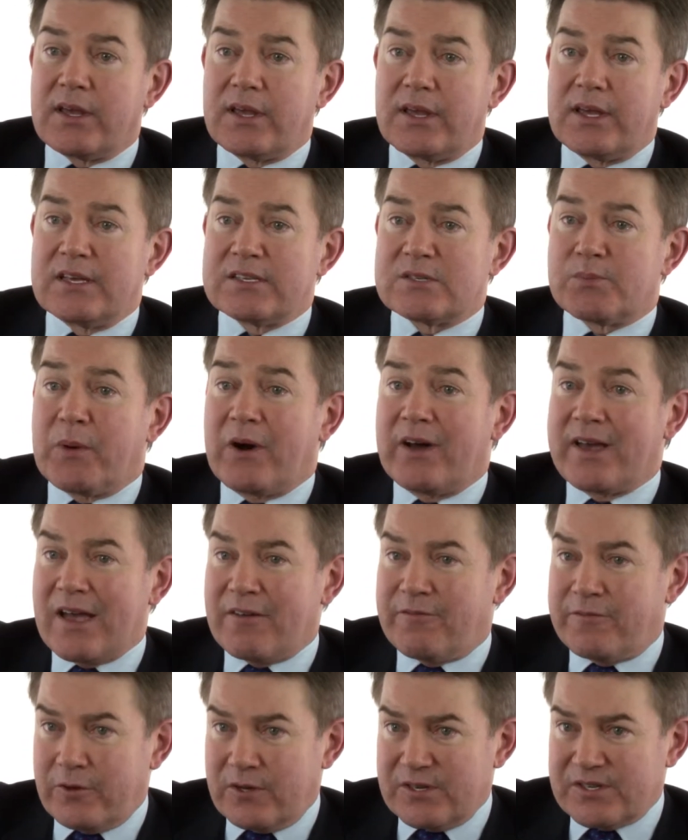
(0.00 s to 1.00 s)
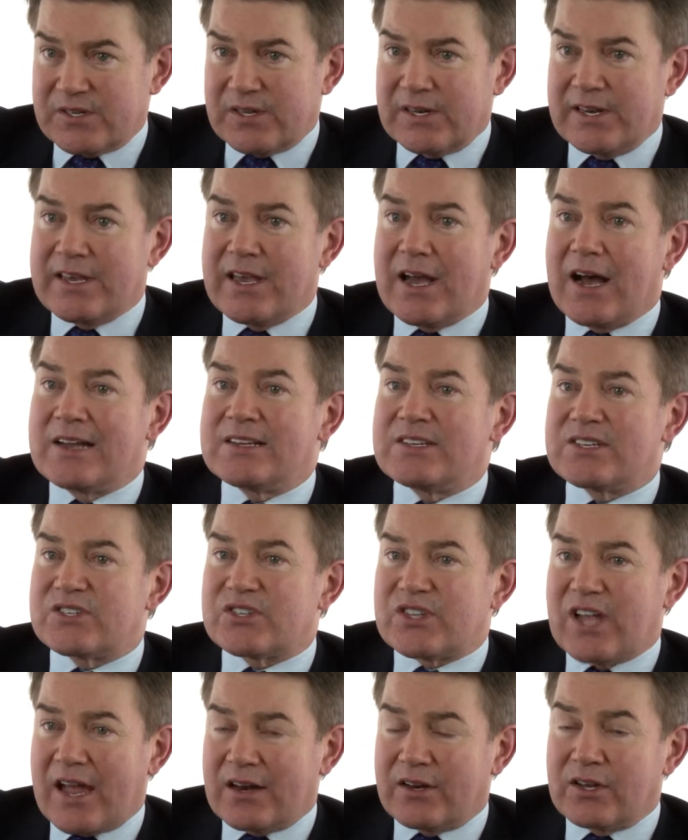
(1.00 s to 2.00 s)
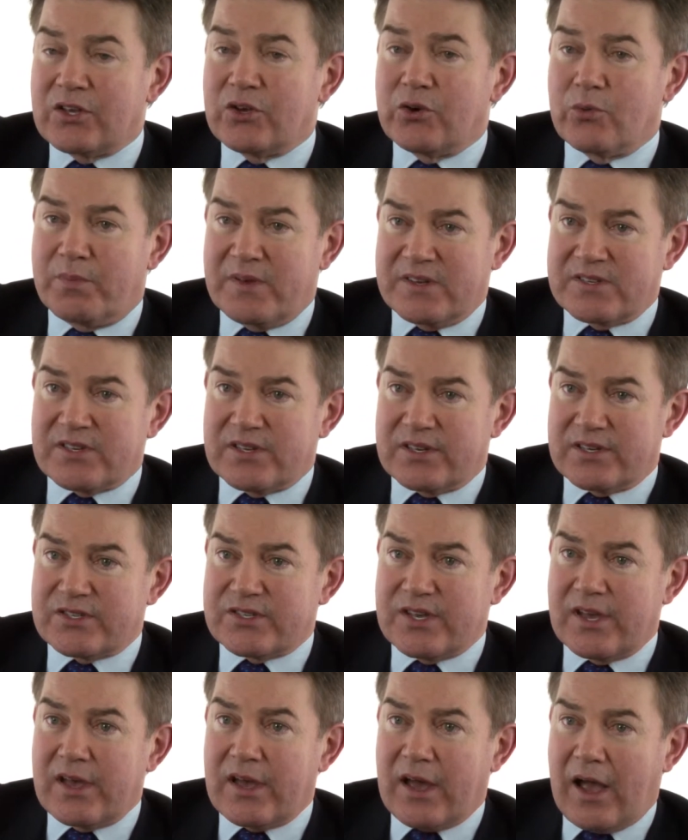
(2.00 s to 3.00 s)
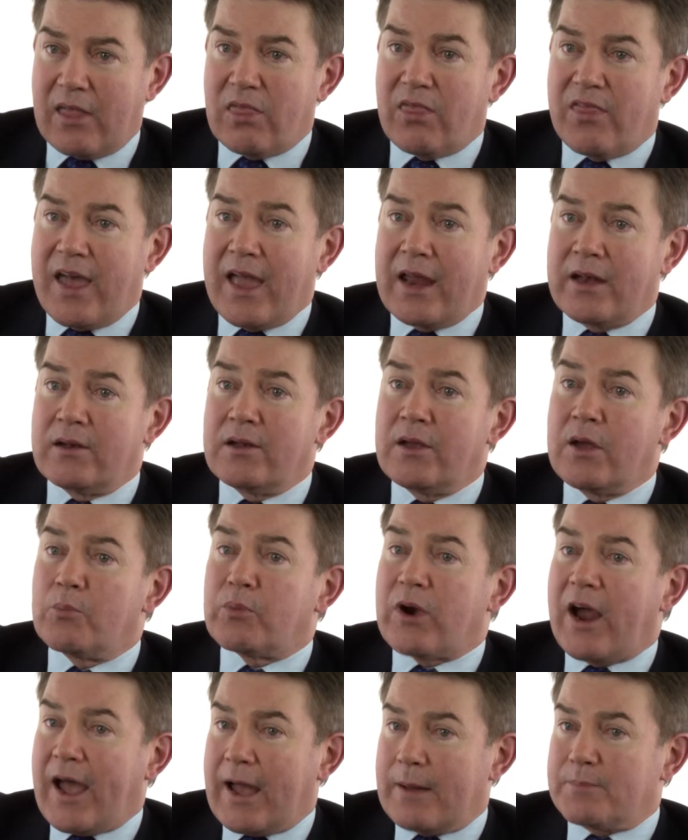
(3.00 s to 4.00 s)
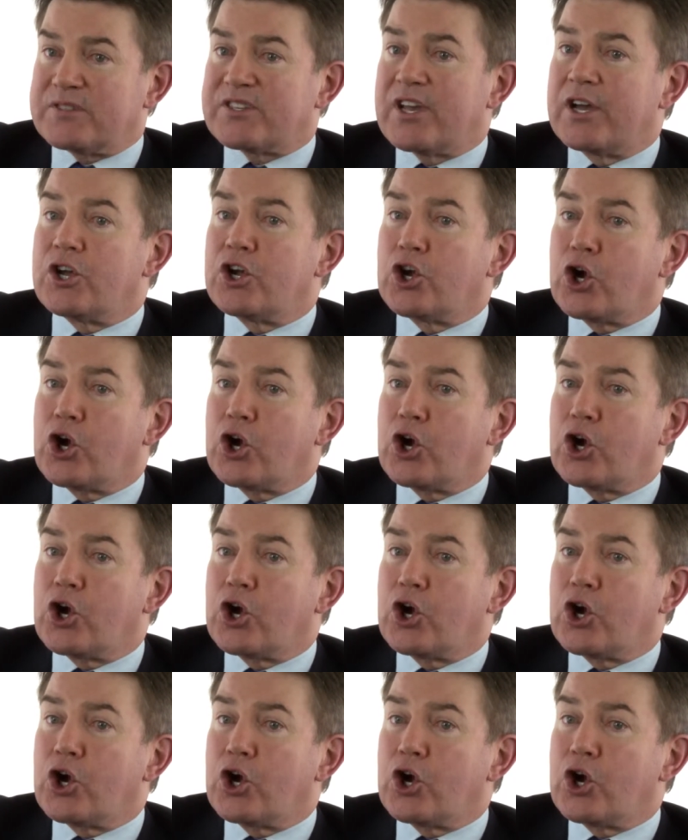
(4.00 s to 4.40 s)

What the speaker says: is by firstly understanding your business and then perhaps